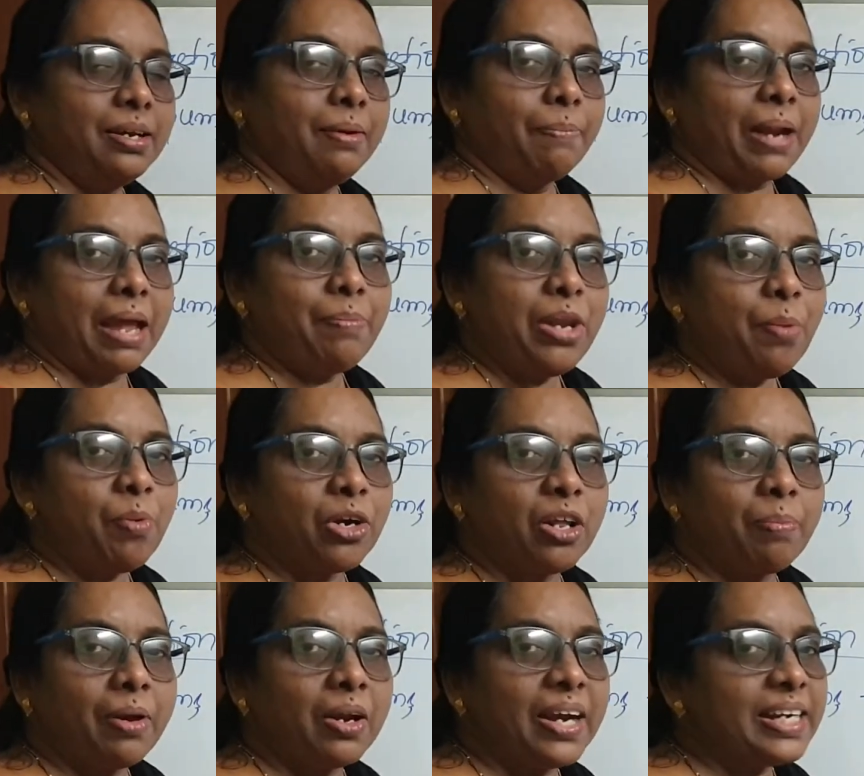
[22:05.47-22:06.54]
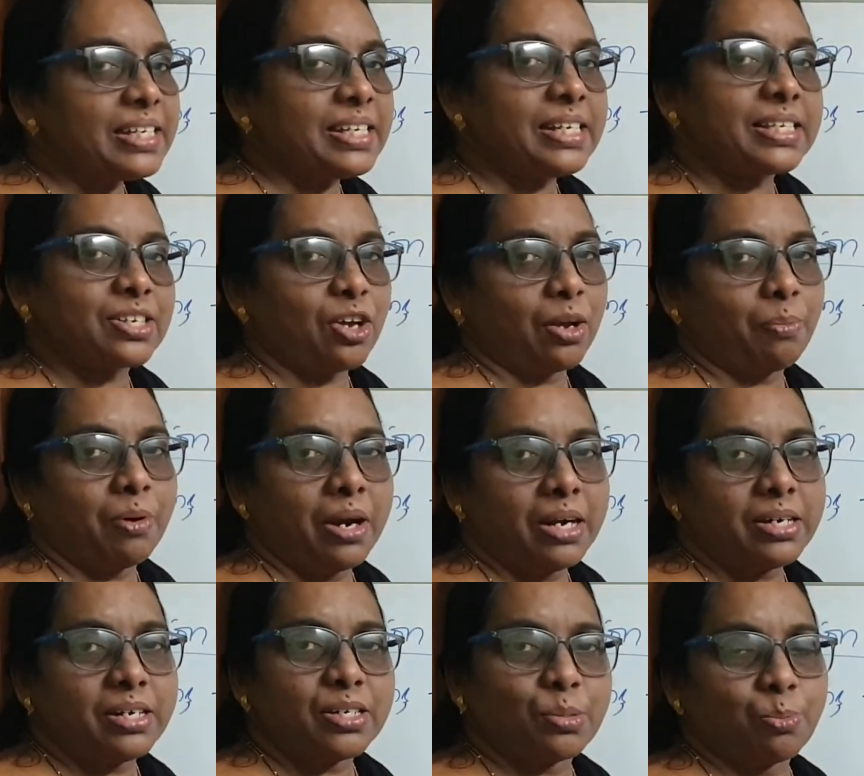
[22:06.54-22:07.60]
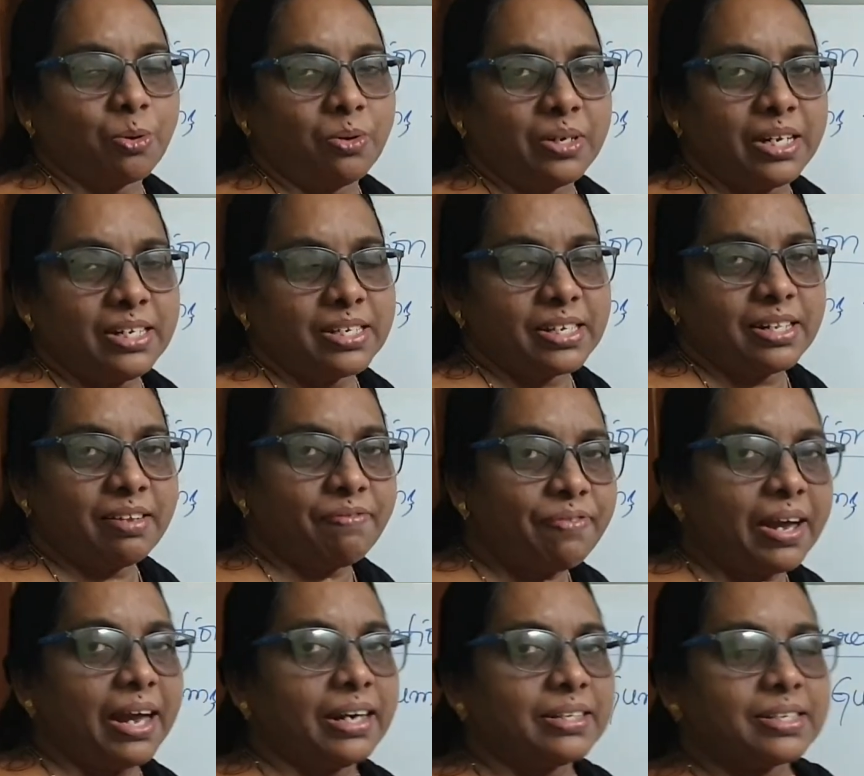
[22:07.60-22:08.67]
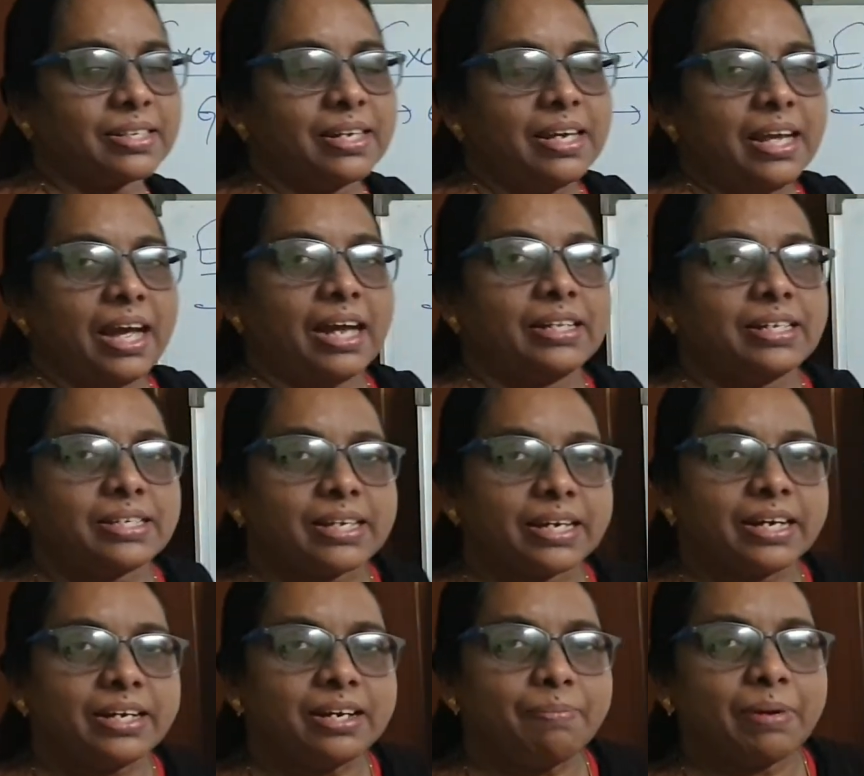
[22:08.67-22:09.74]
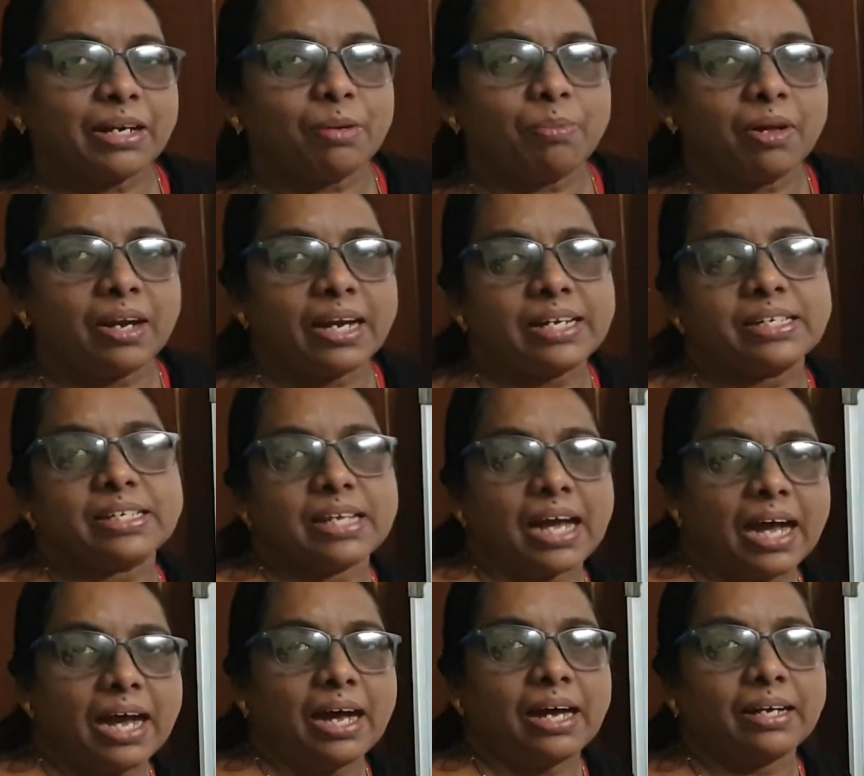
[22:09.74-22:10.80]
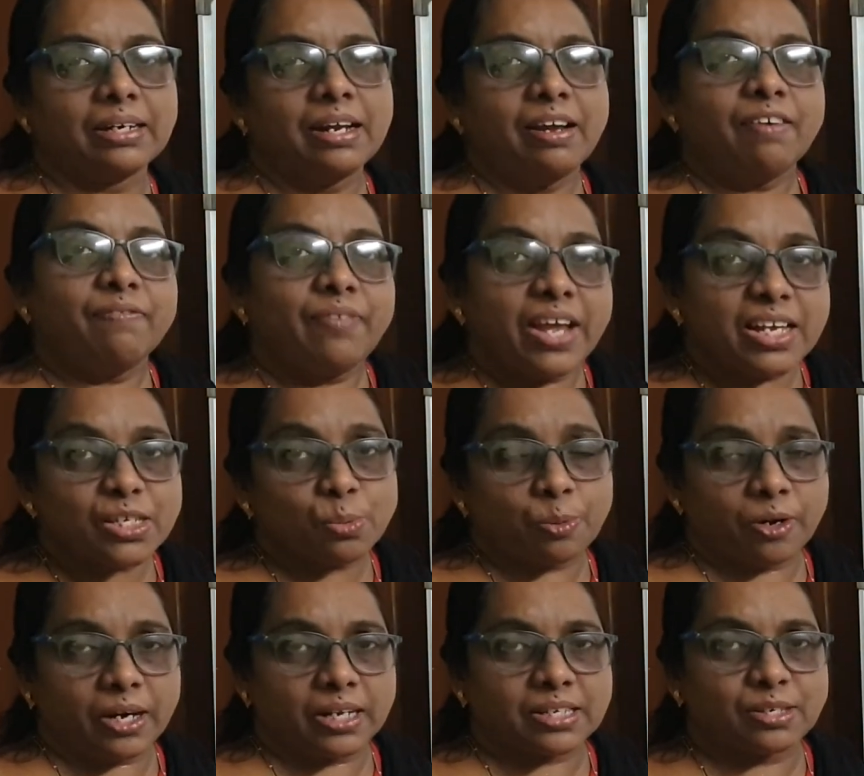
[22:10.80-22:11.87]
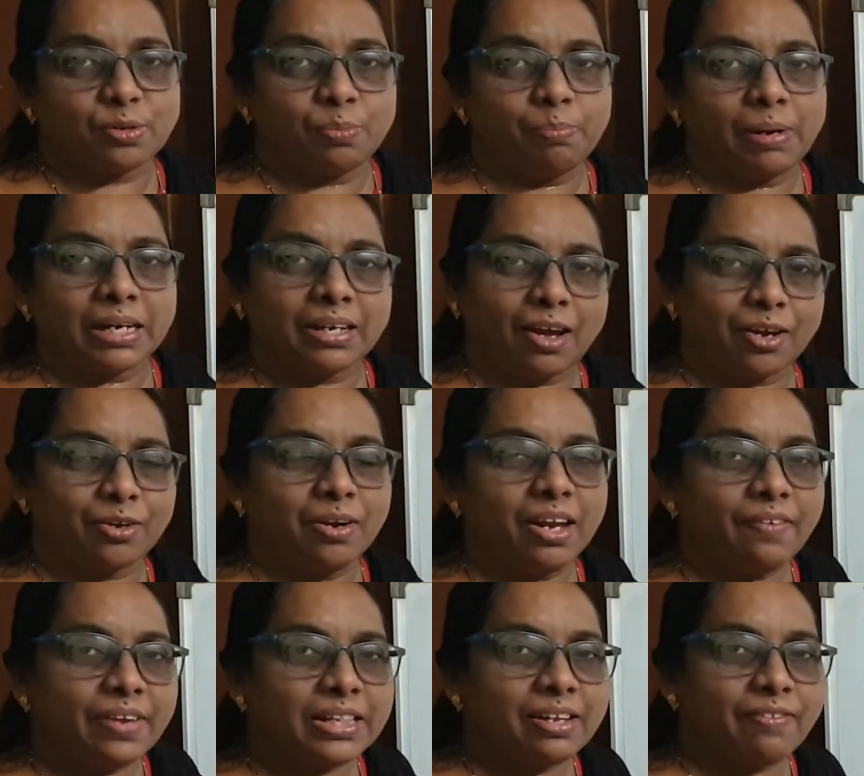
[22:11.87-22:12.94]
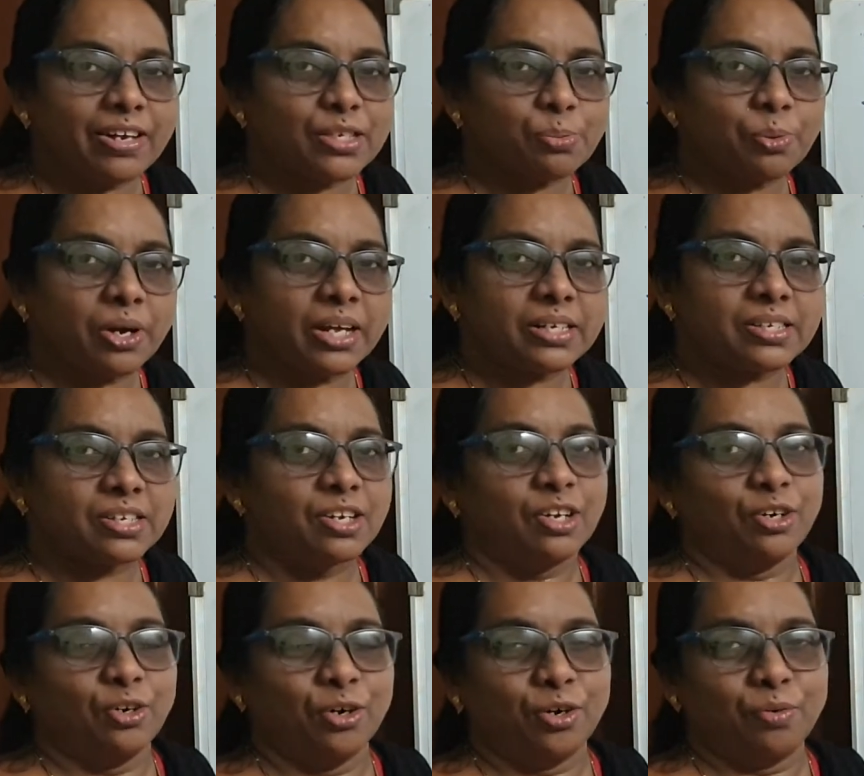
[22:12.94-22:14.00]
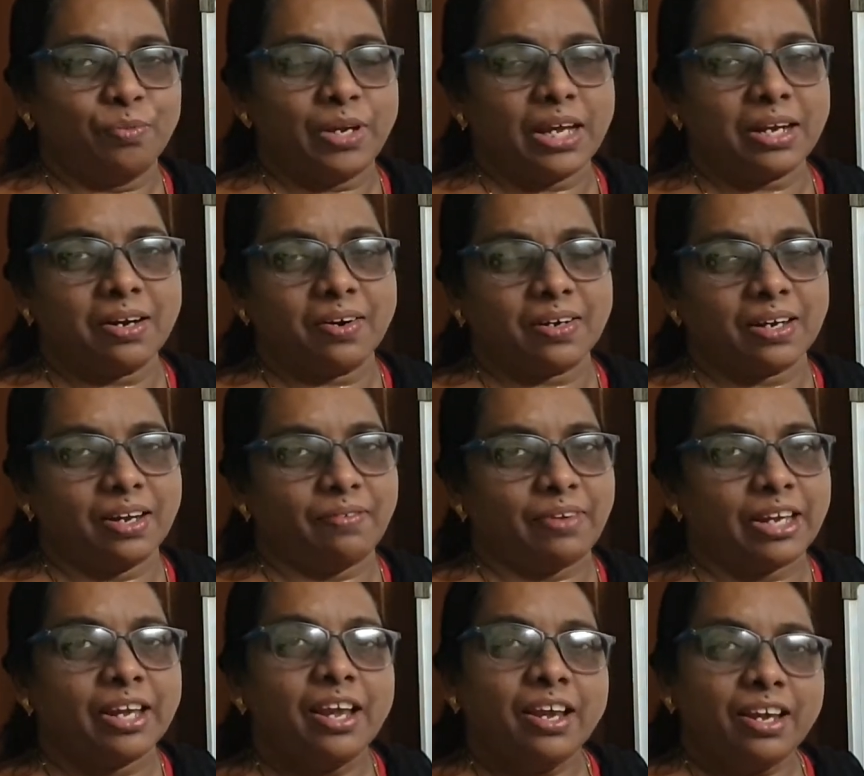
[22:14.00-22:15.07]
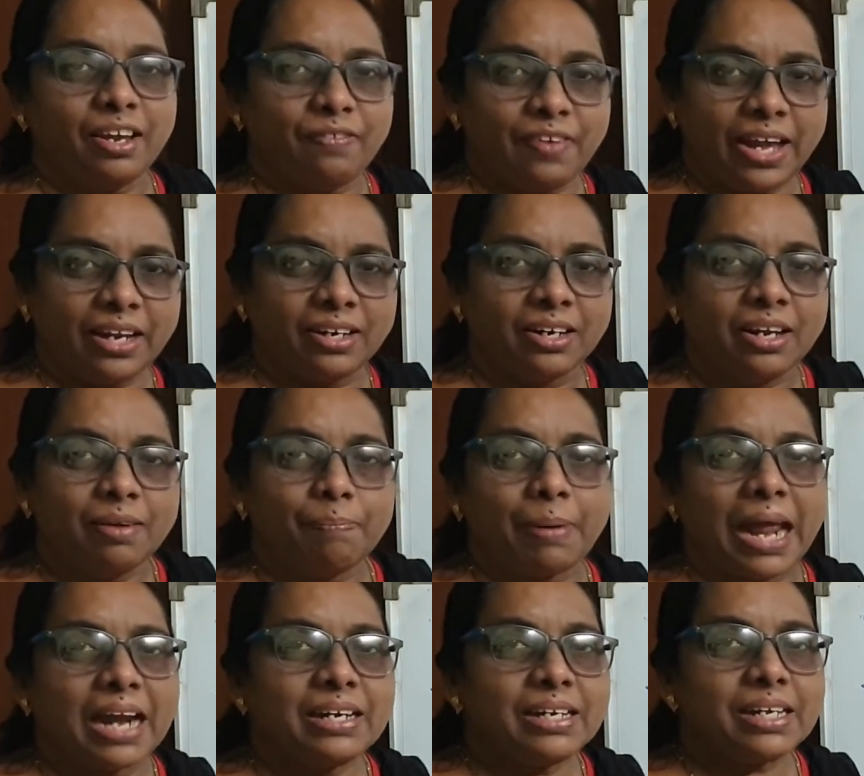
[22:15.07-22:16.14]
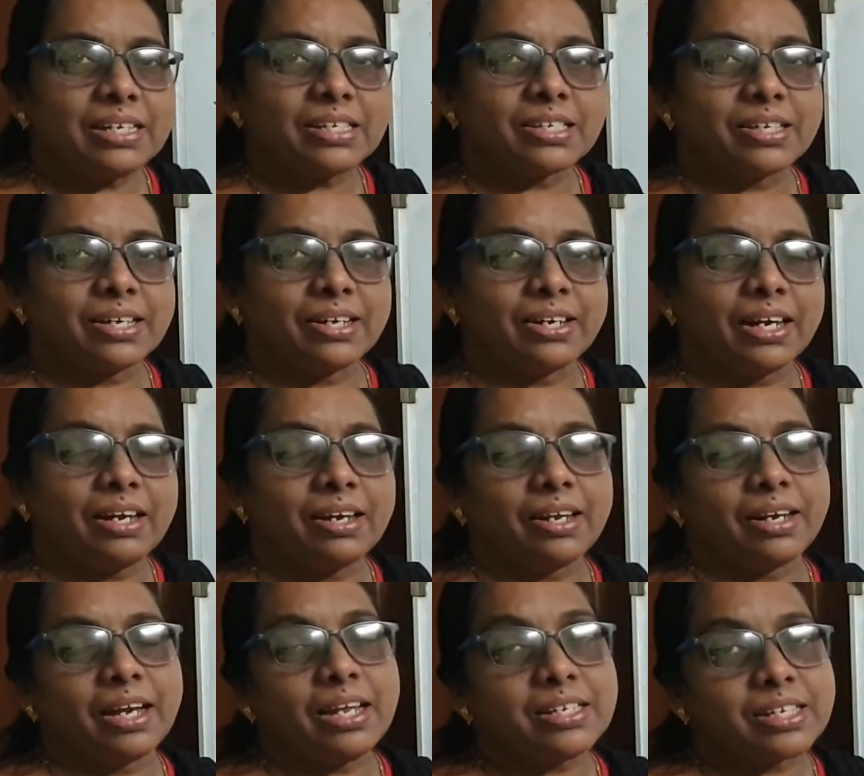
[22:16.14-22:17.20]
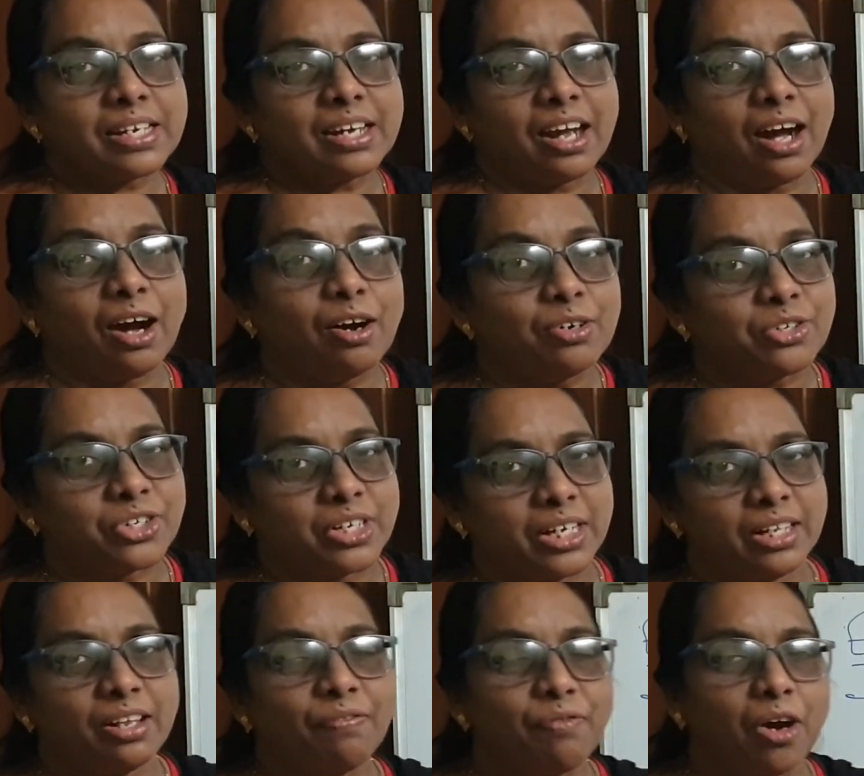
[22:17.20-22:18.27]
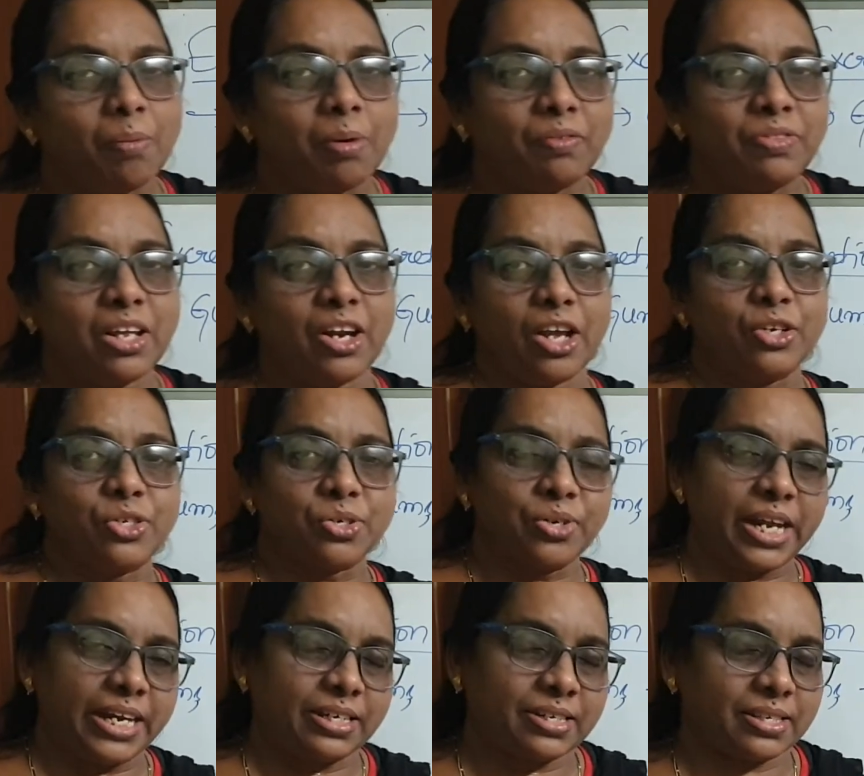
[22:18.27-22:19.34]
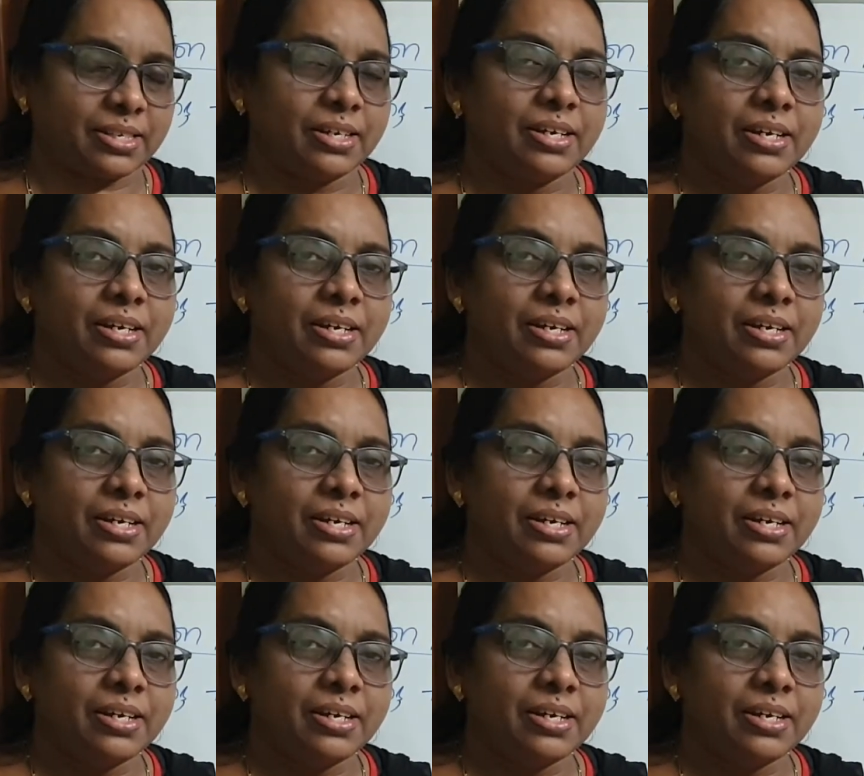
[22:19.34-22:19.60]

Primary metabolites is carbohydrates, proteins, and the fats, and the secondary metabolites are waste products. But are you leaving the waste products? No, we are not leaving. Even plant is releasing out in the form of the exudates.